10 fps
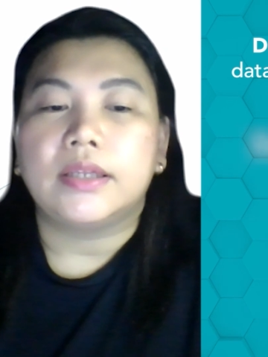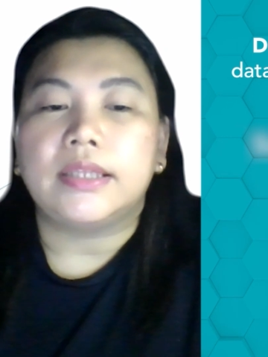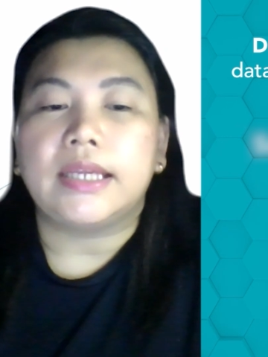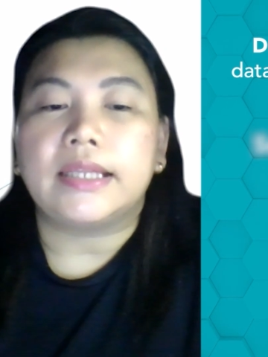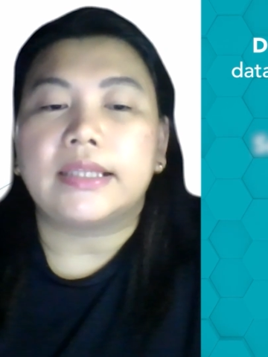
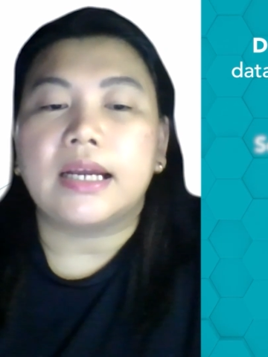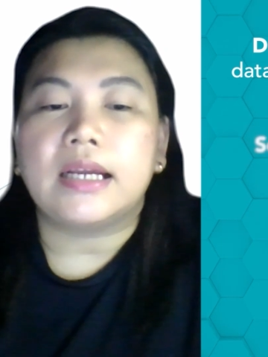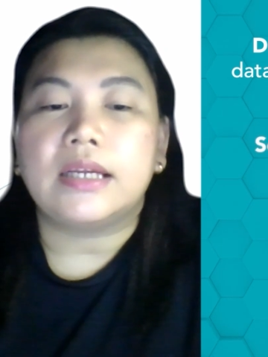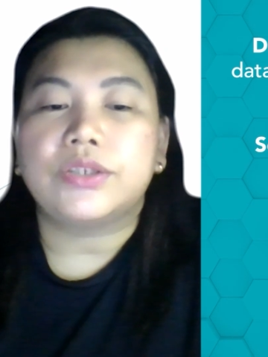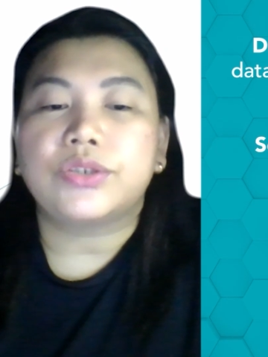
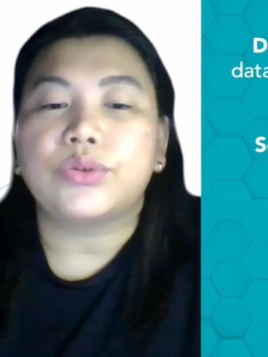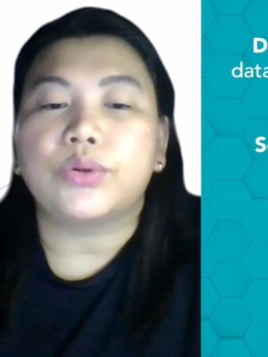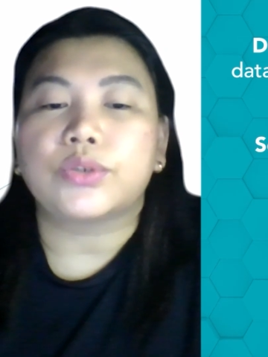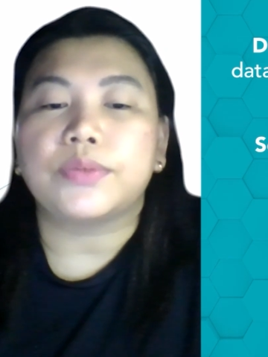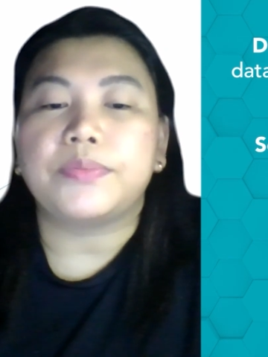Data should
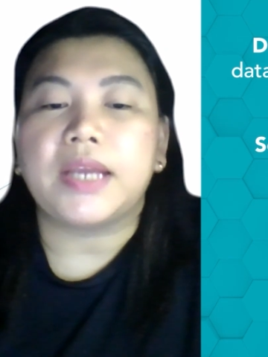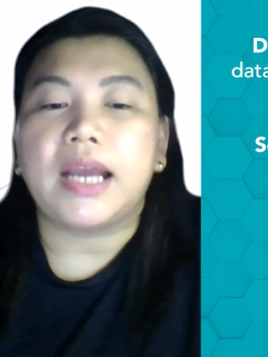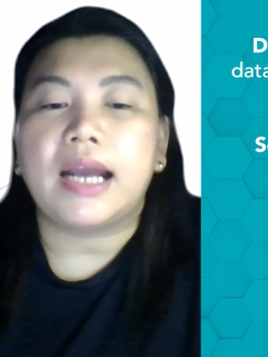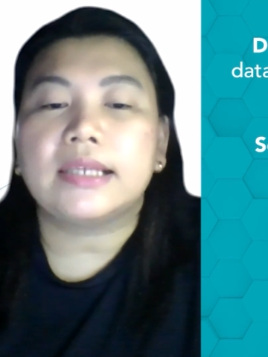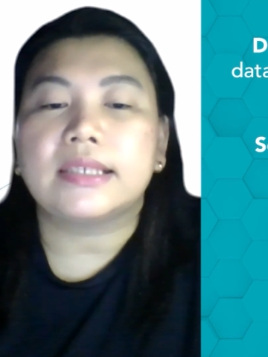also be
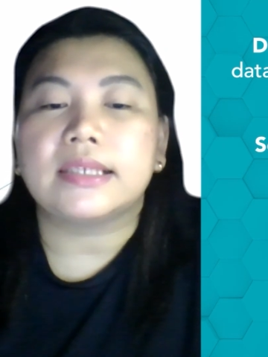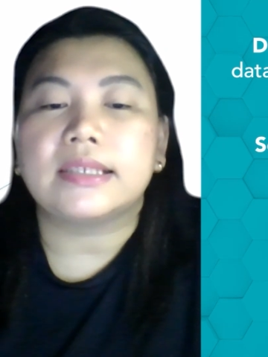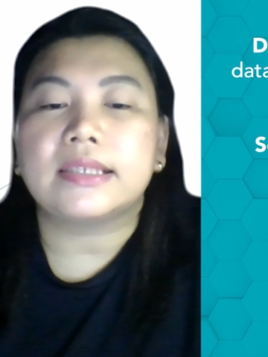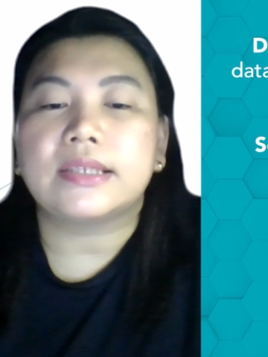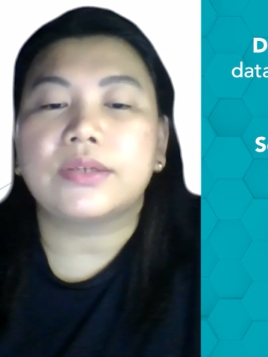
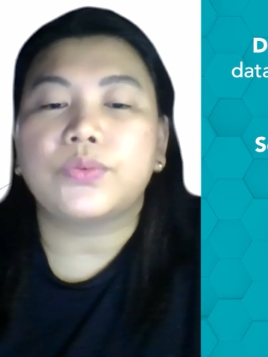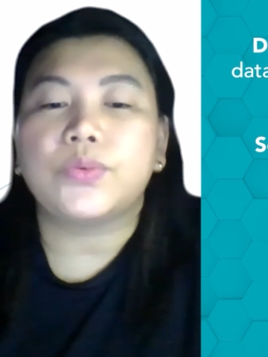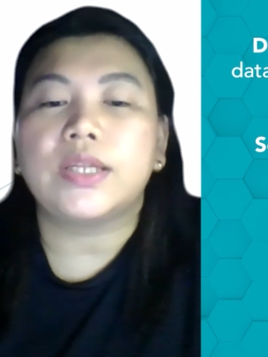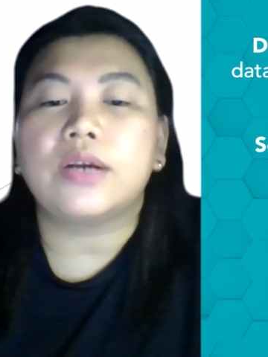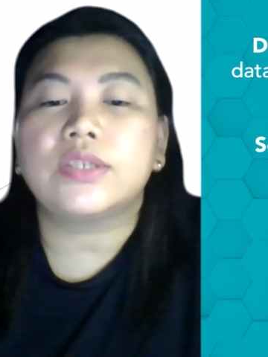accessed
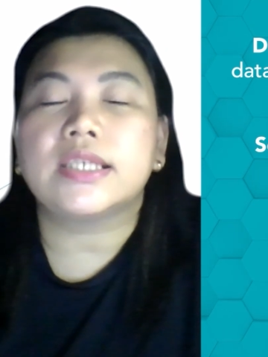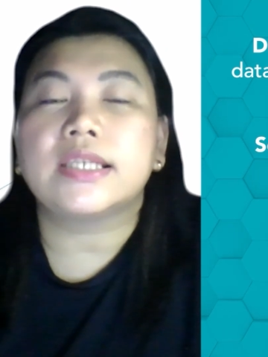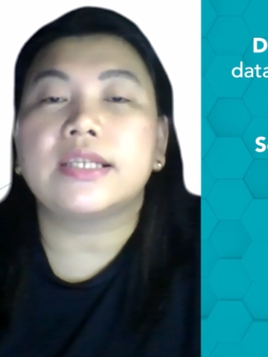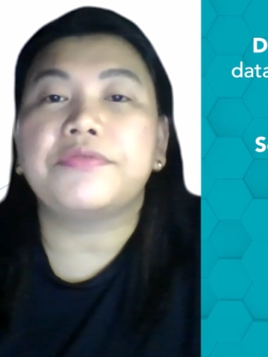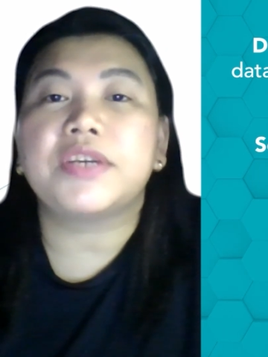without
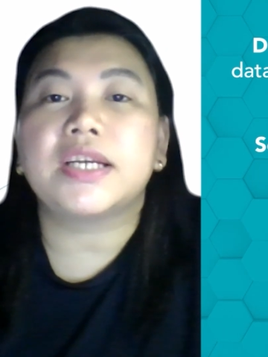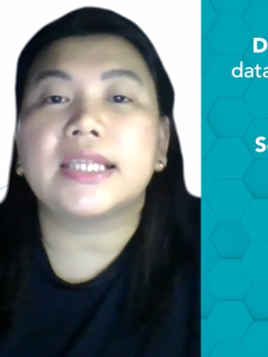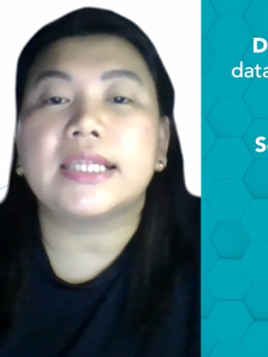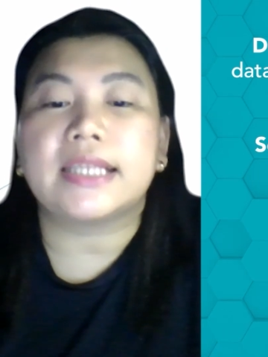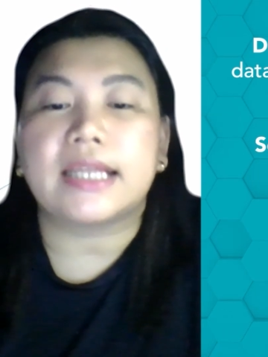
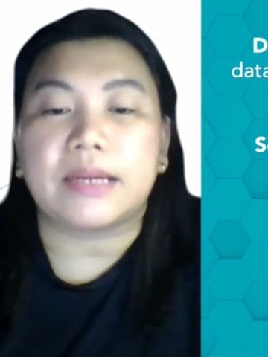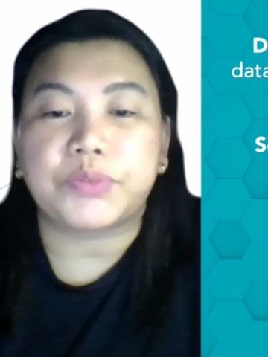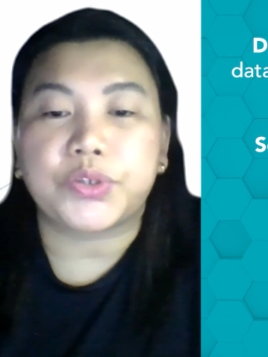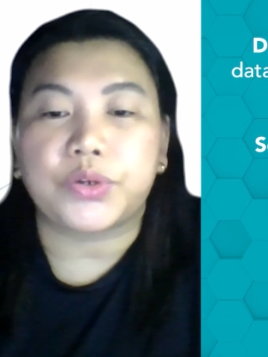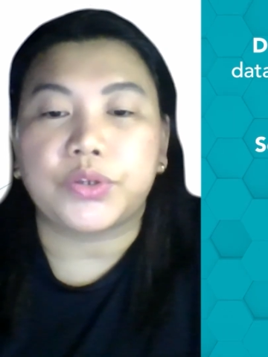significant
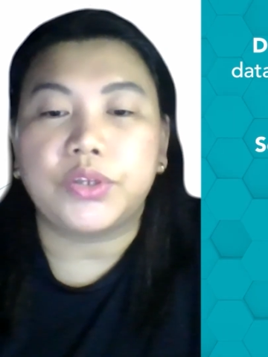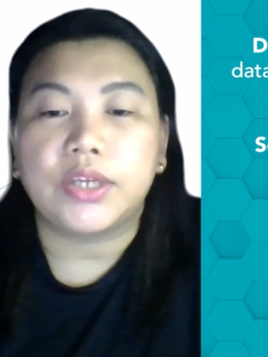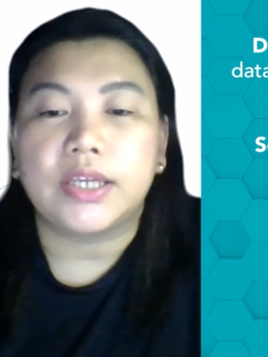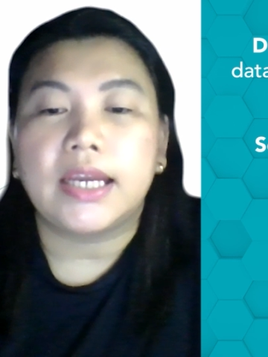interruption